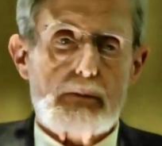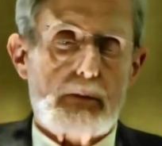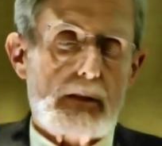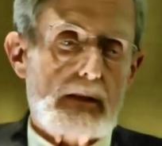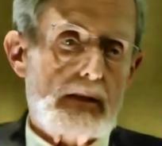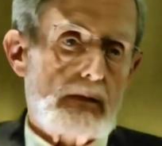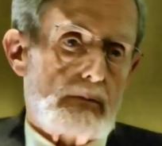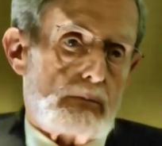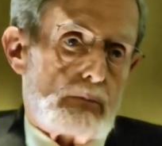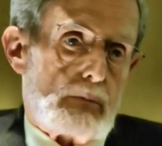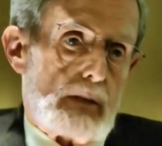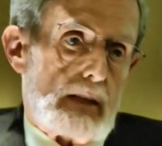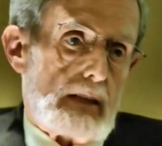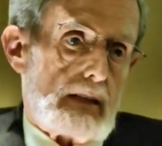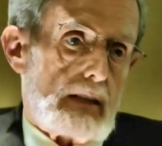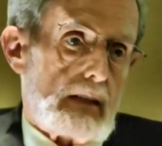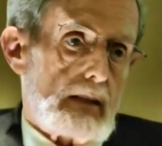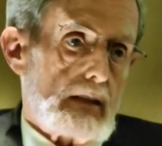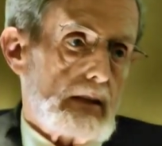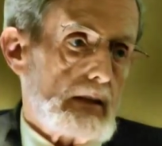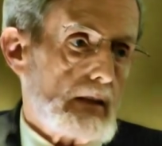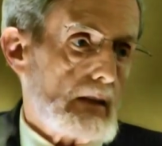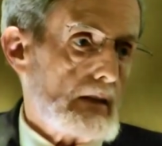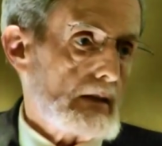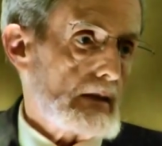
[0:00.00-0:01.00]
But we
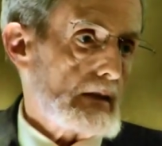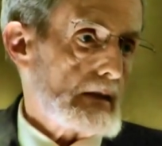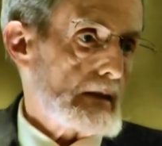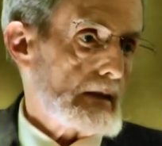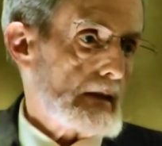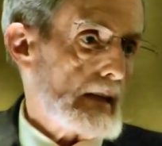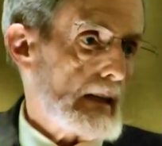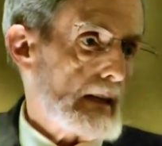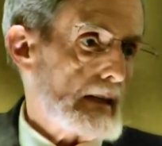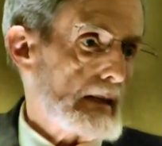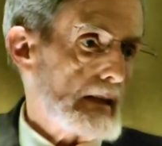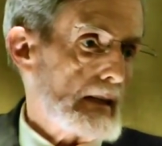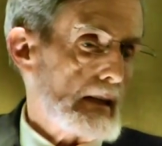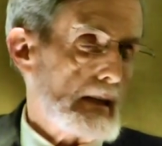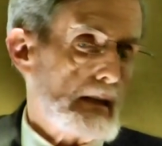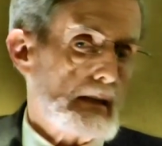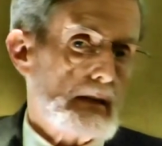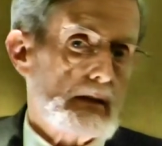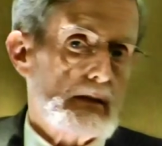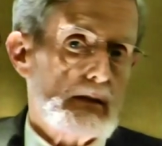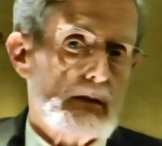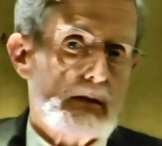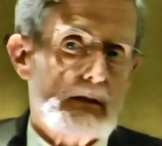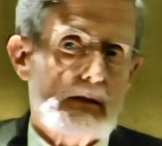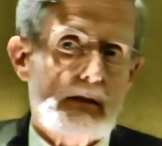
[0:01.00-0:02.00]
didn't understand
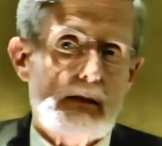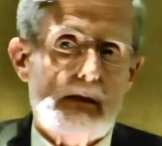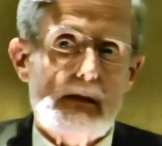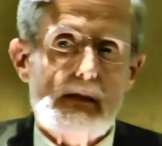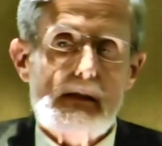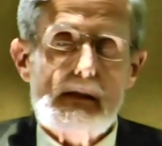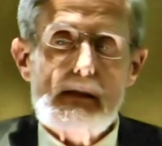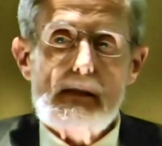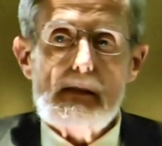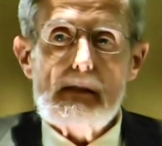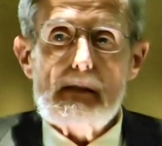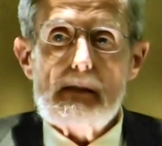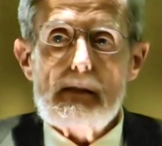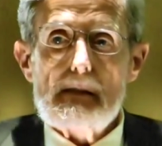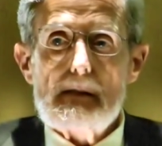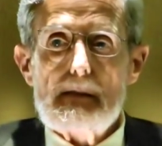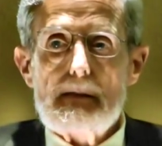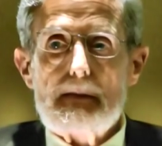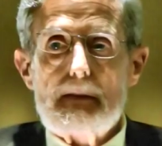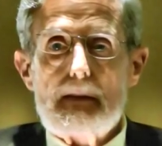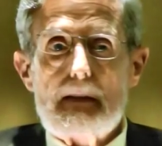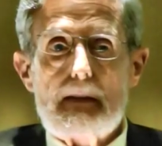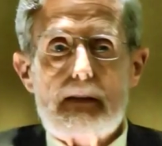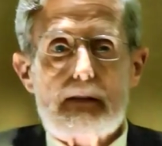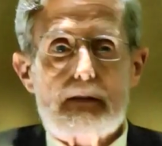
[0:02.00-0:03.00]
that, so
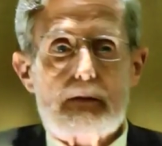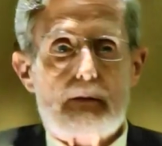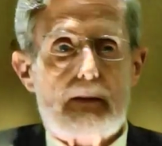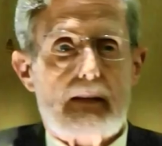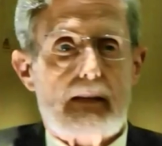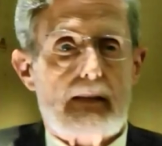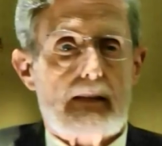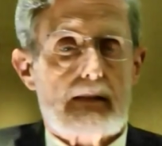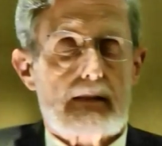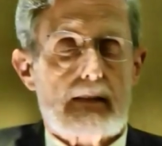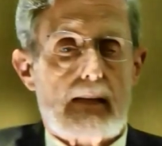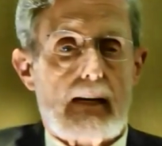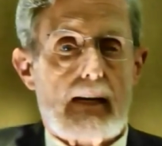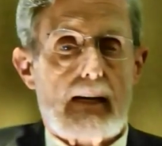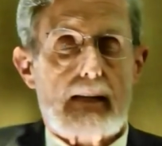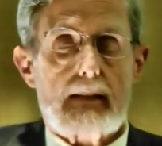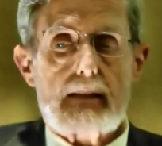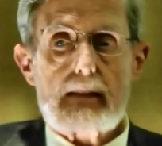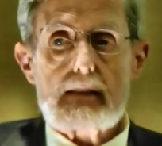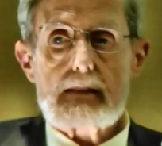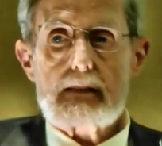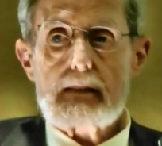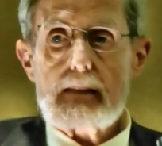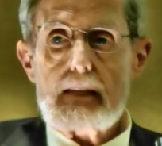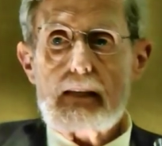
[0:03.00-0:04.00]
it's really sad
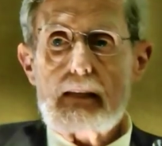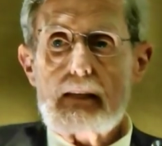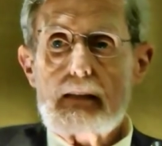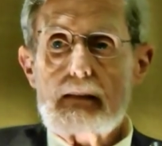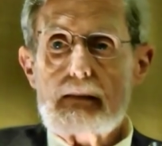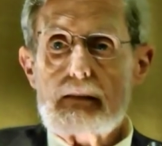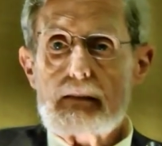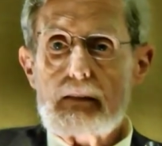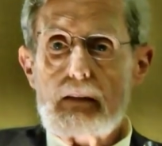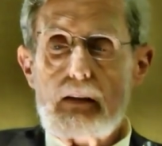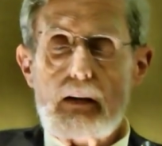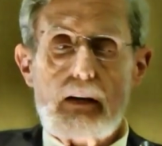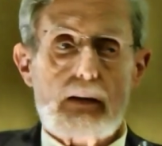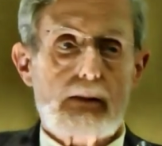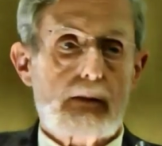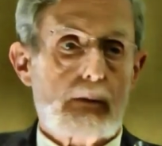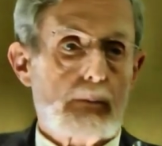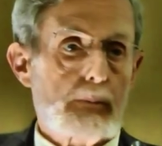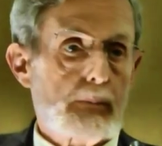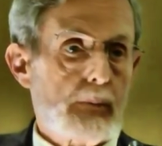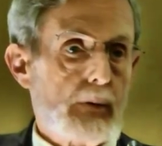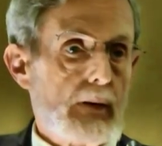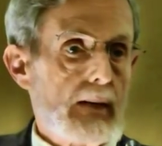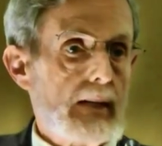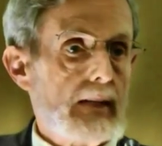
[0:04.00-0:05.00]
to see other
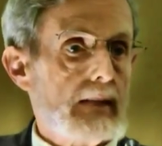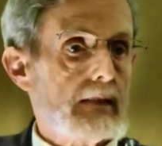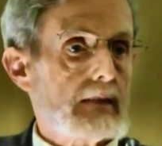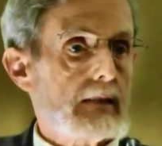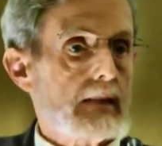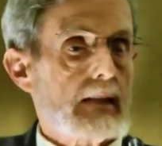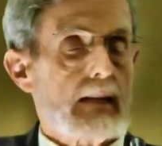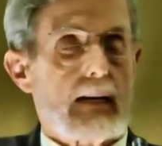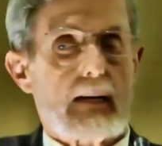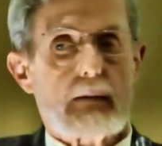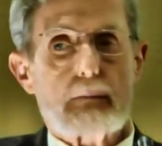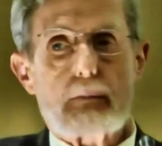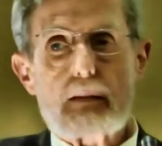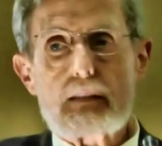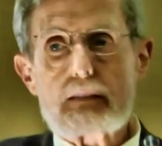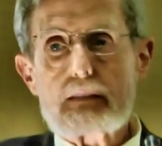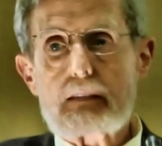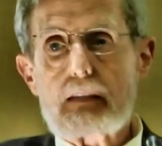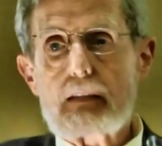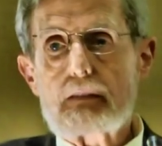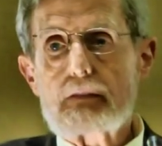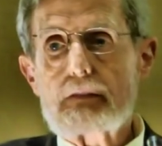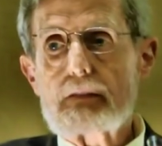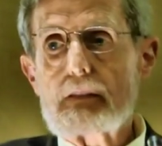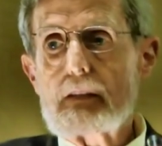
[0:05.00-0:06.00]
priests like
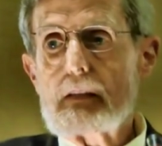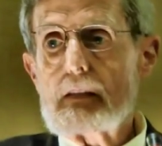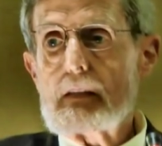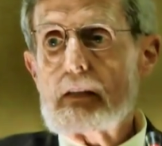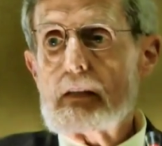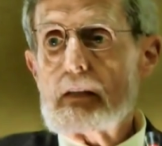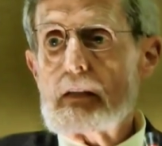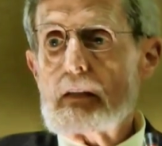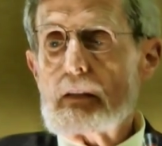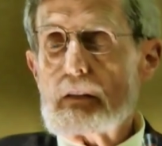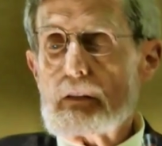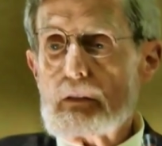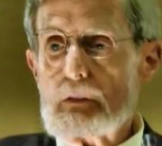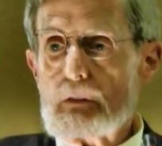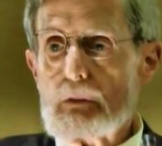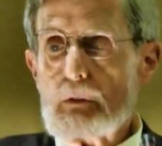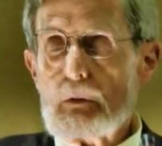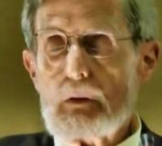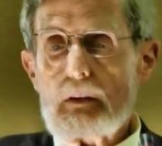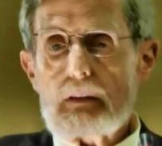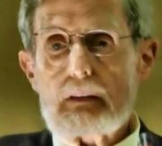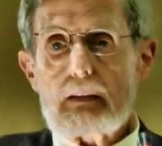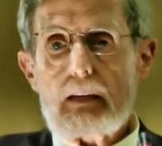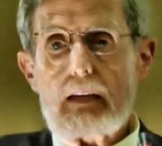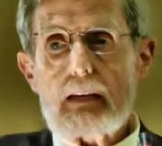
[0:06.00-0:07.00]
myself
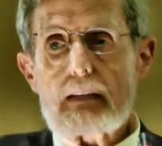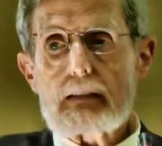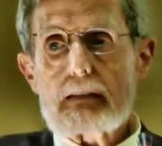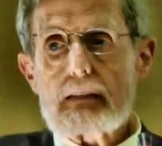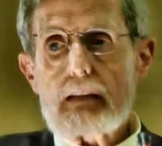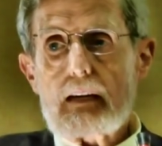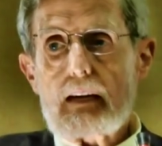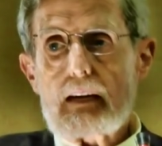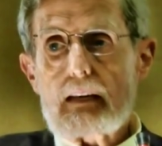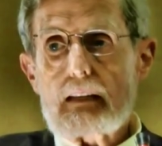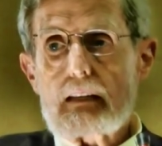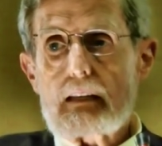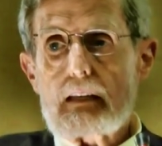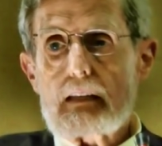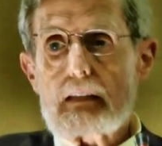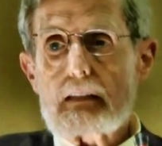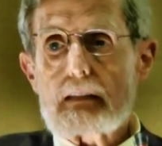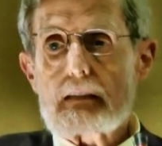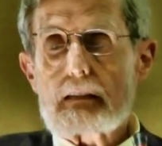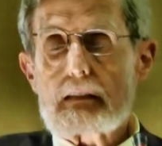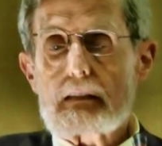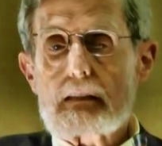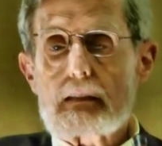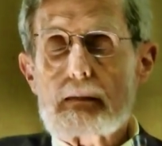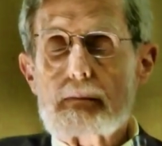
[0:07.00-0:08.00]
doing things like
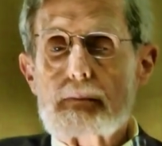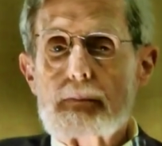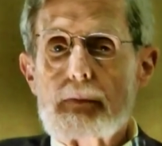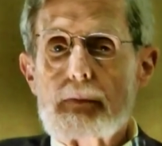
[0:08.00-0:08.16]
this.